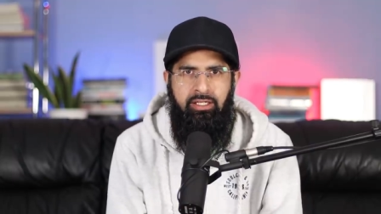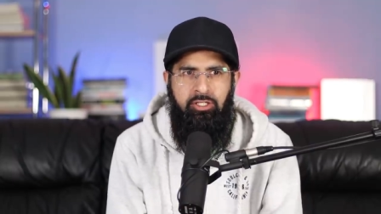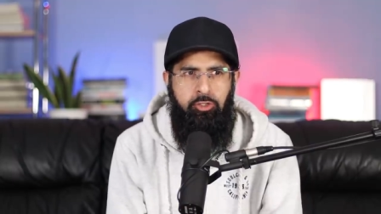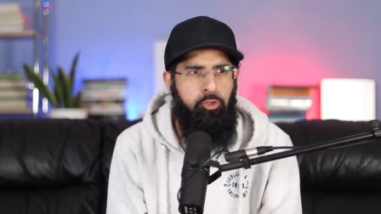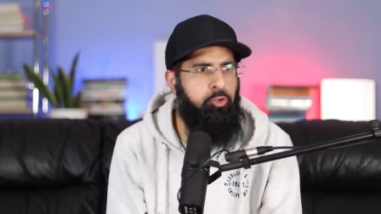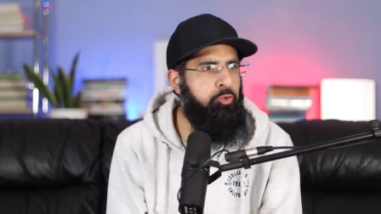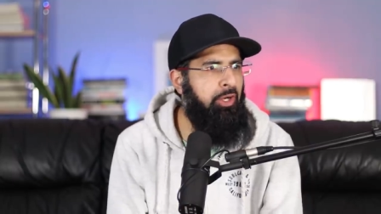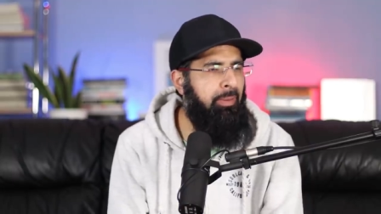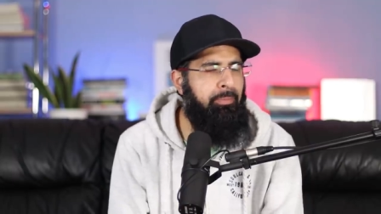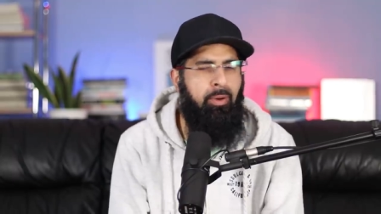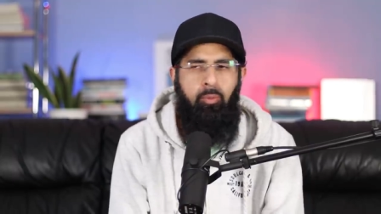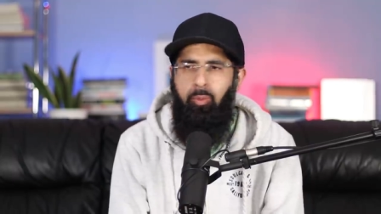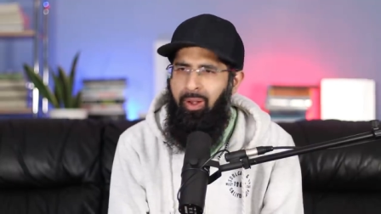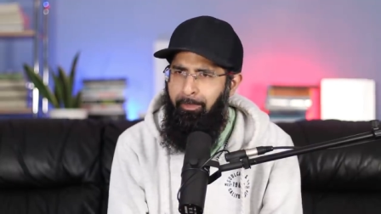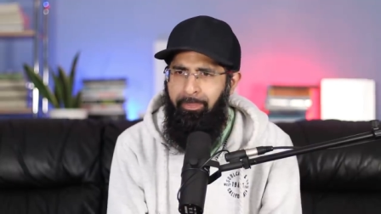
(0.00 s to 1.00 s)
You grab a
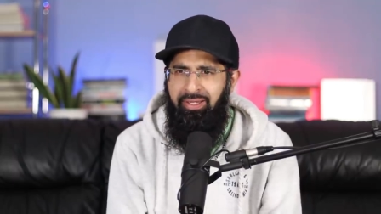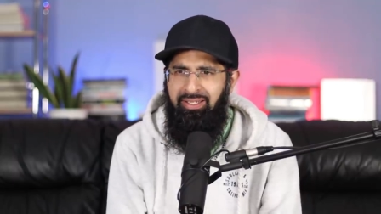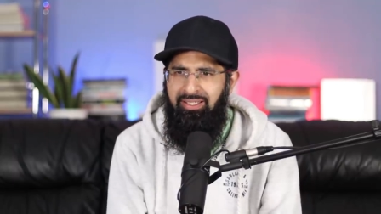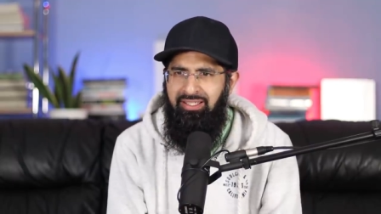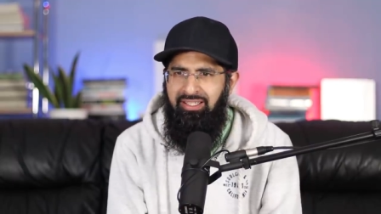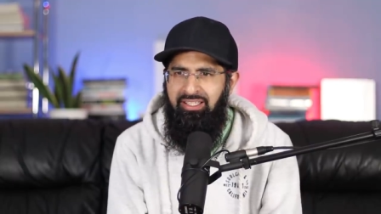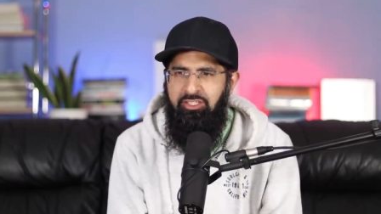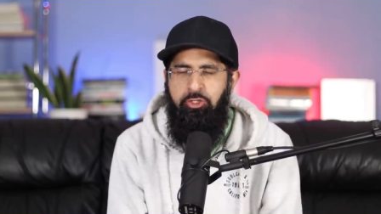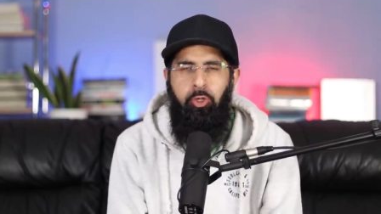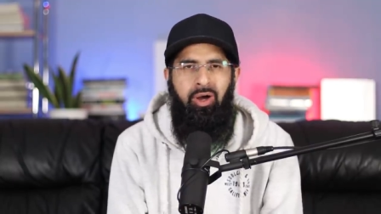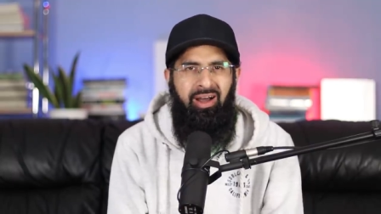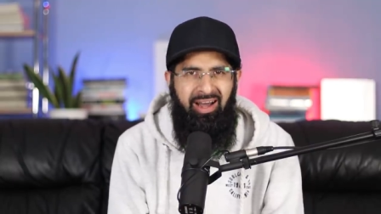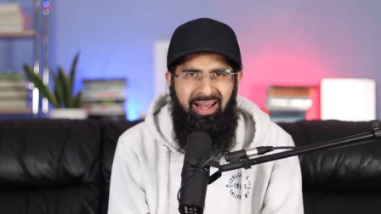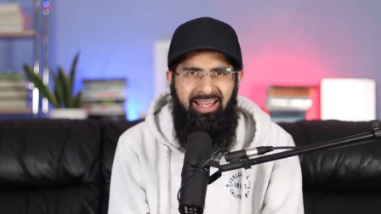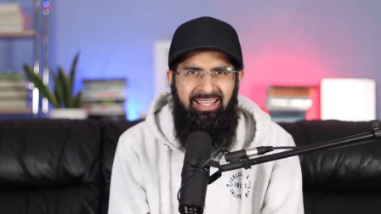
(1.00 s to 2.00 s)
weapon you
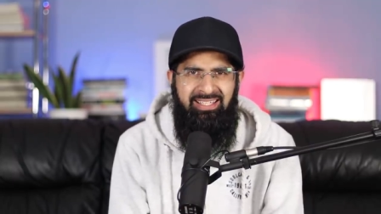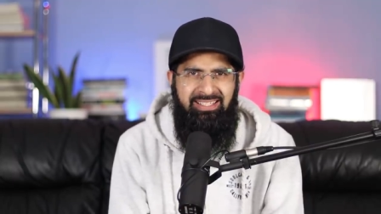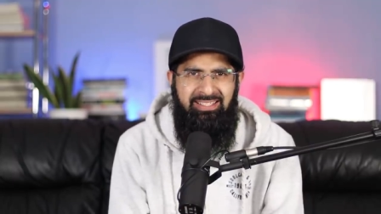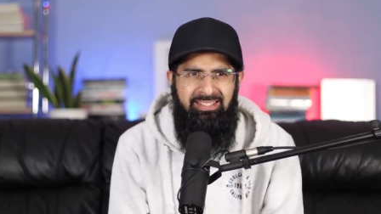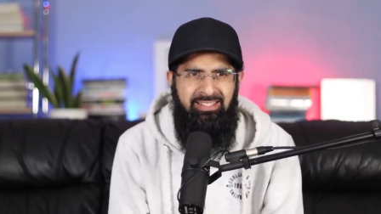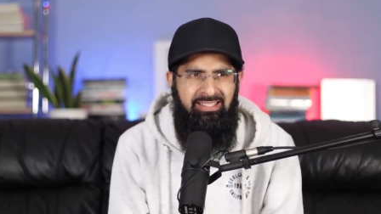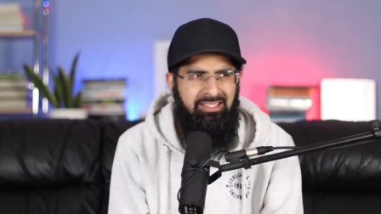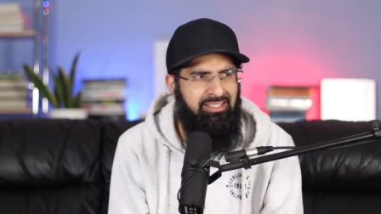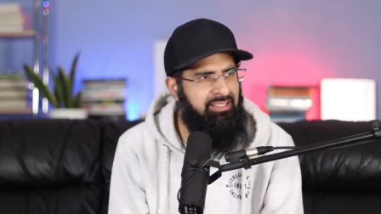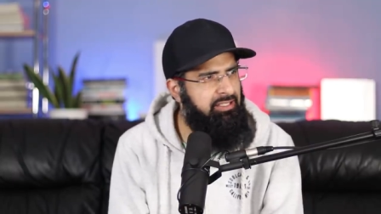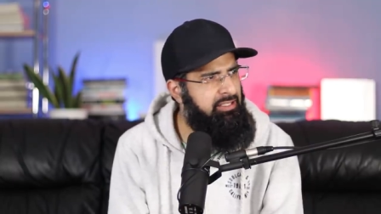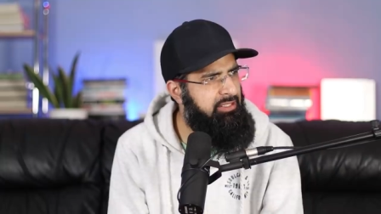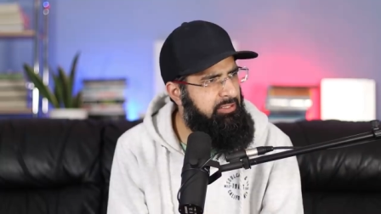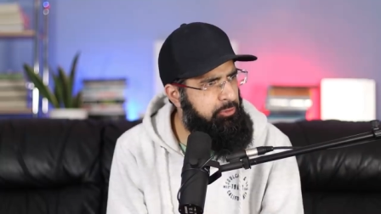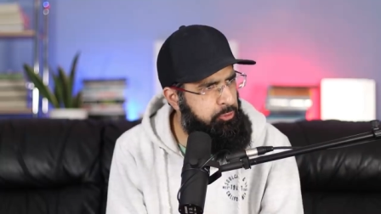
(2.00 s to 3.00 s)
hide,
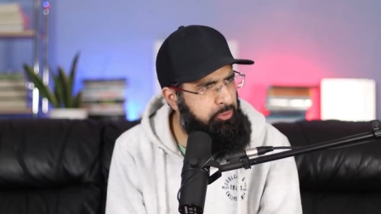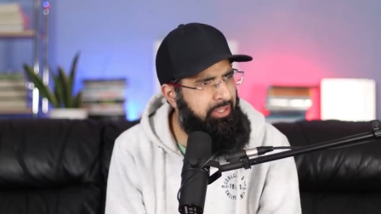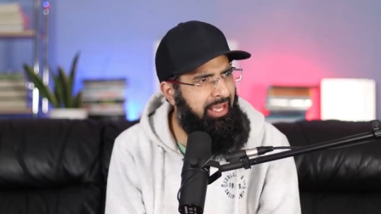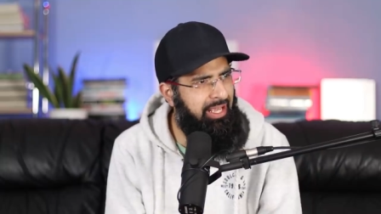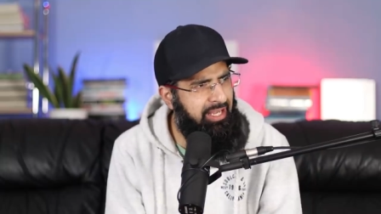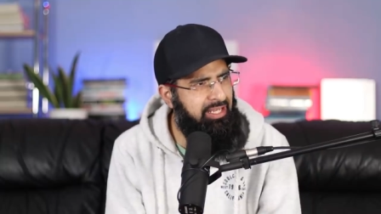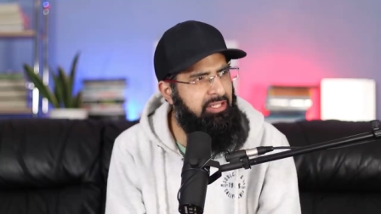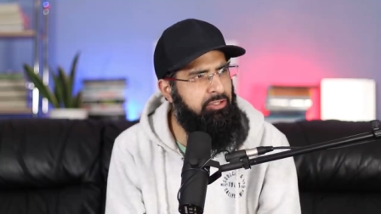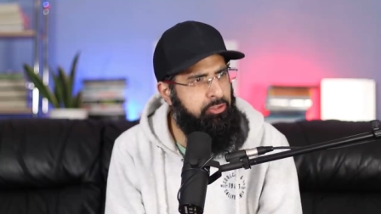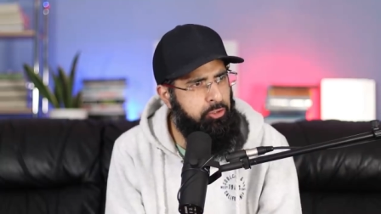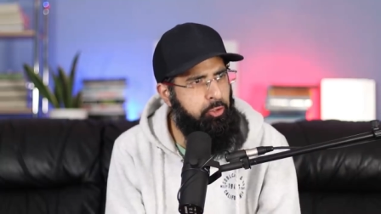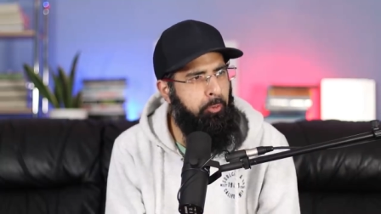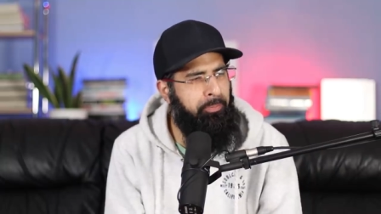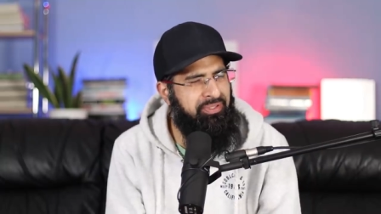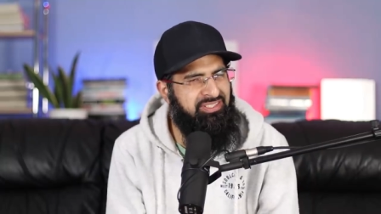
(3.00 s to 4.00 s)
you get into
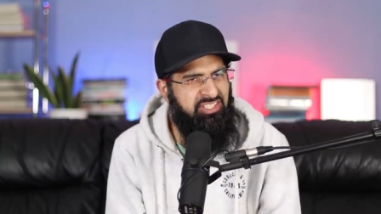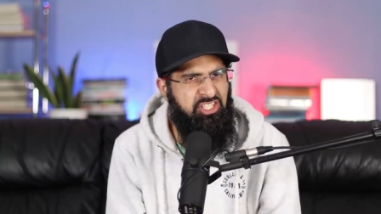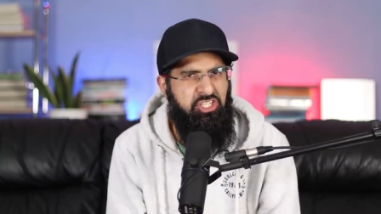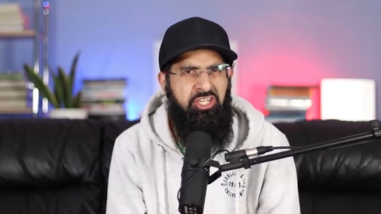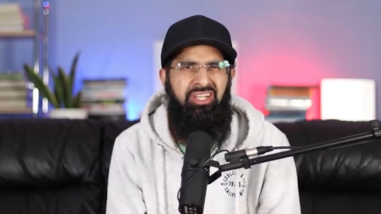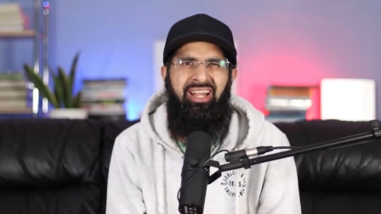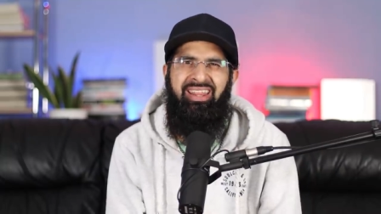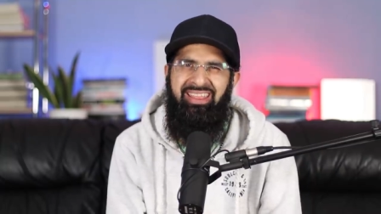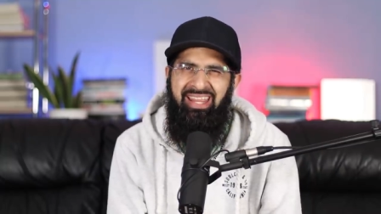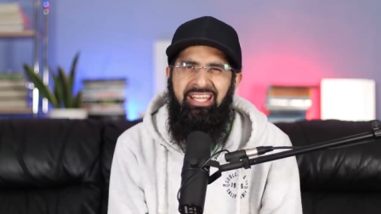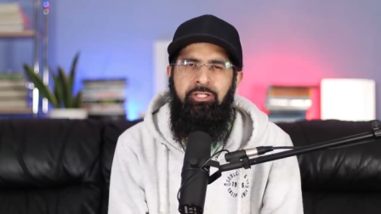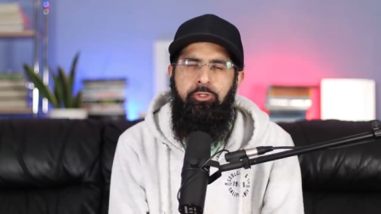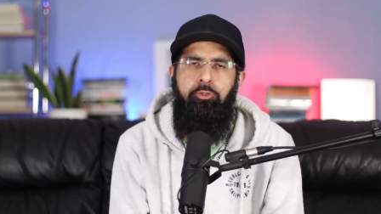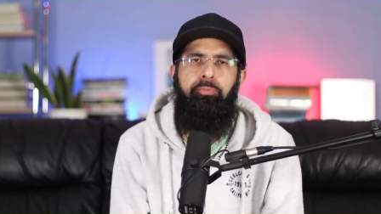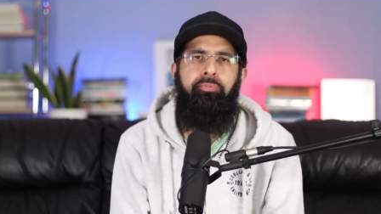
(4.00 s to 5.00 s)
your position,
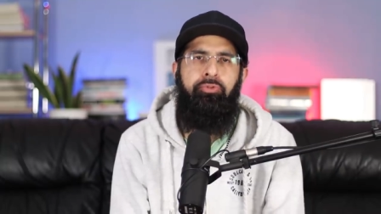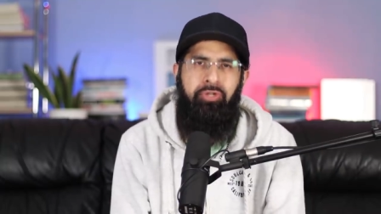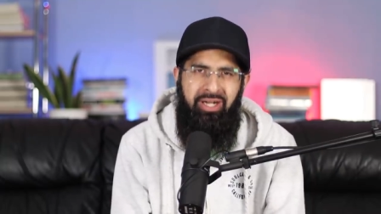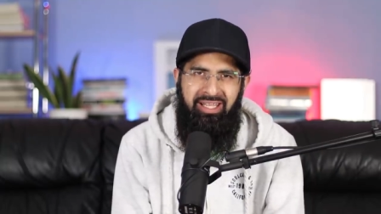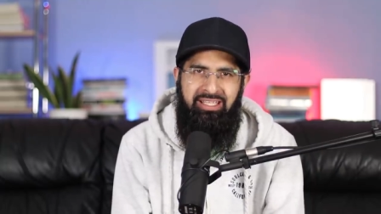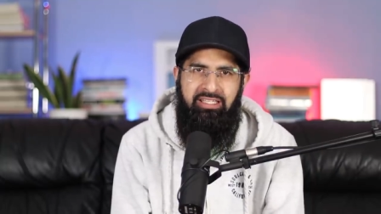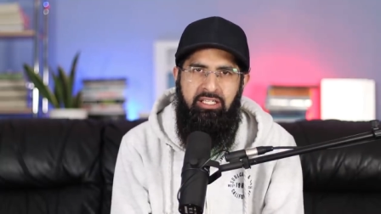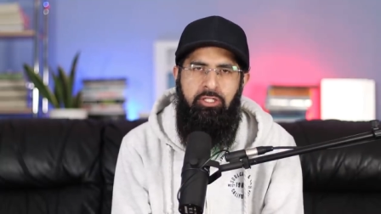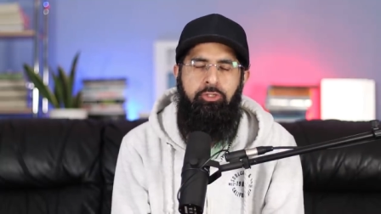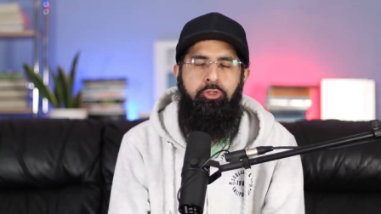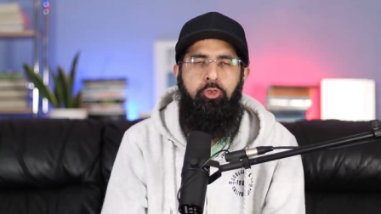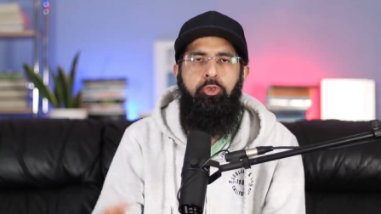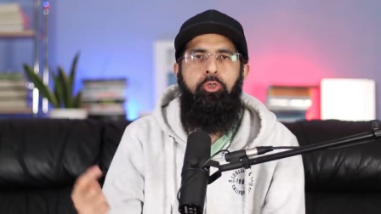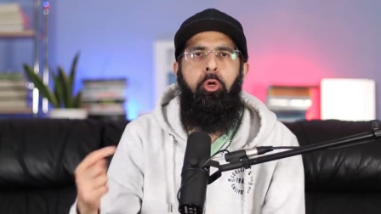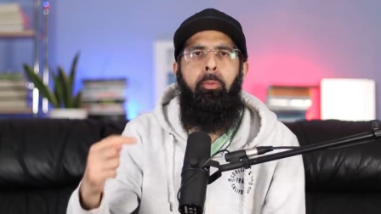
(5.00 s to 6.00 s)
then you pray.
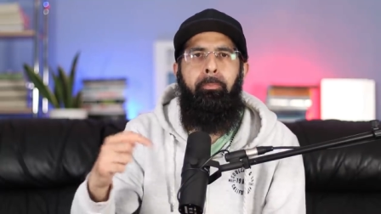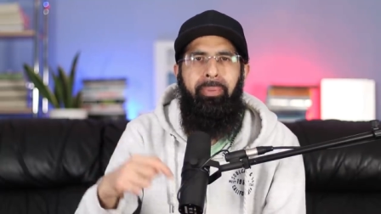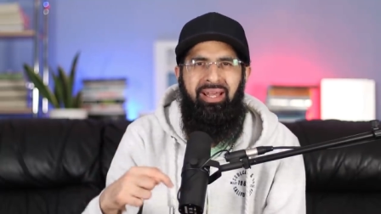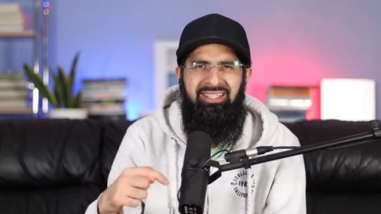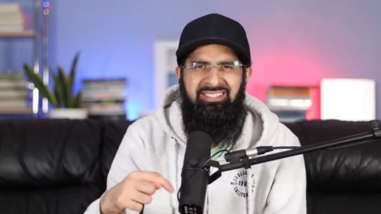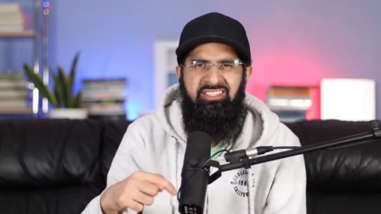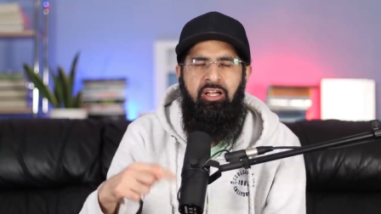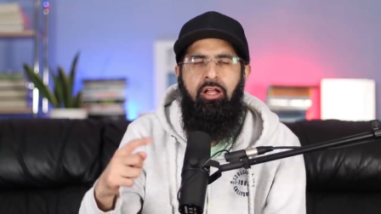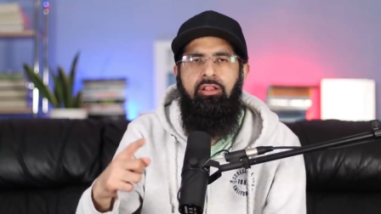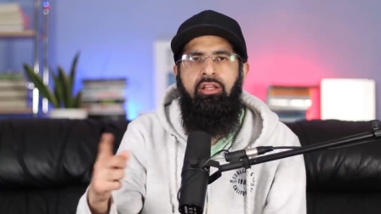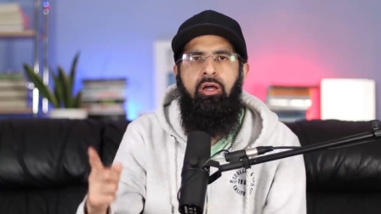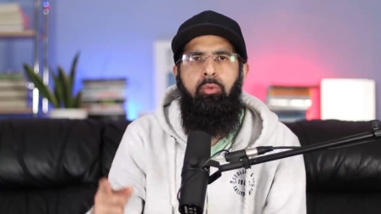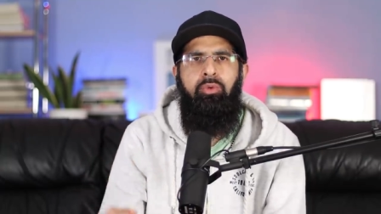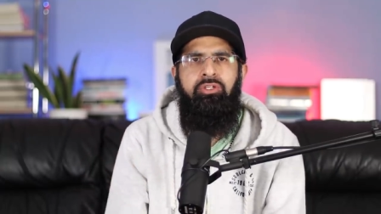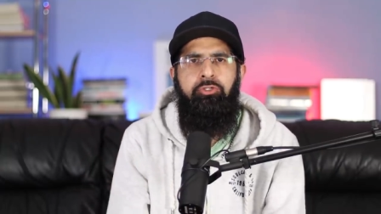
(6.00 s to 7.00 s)
Do your best,
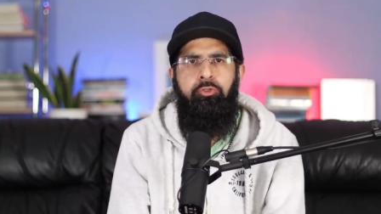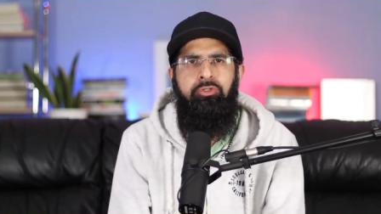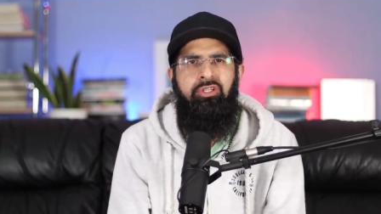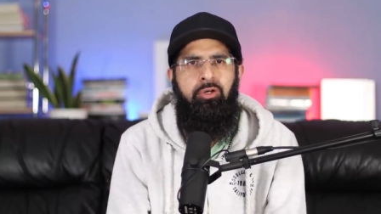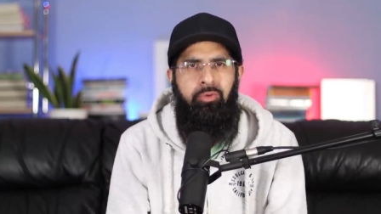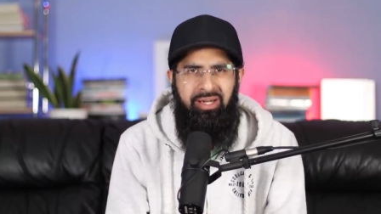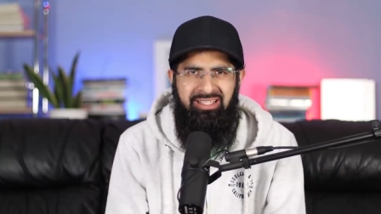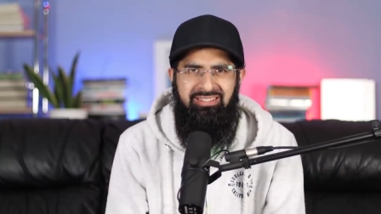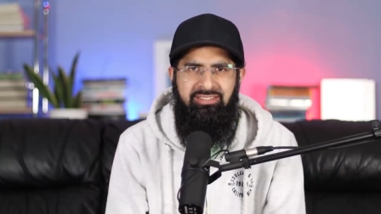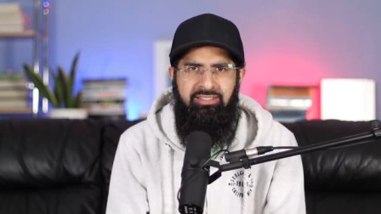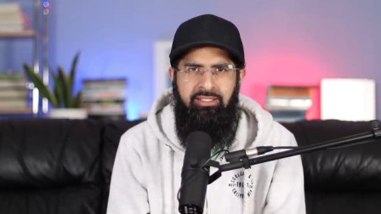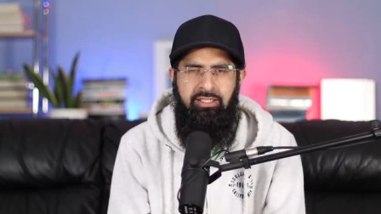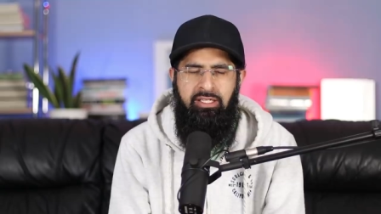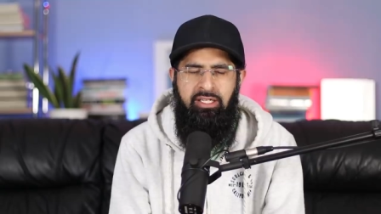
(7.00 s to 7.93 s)
Allah will do the rest.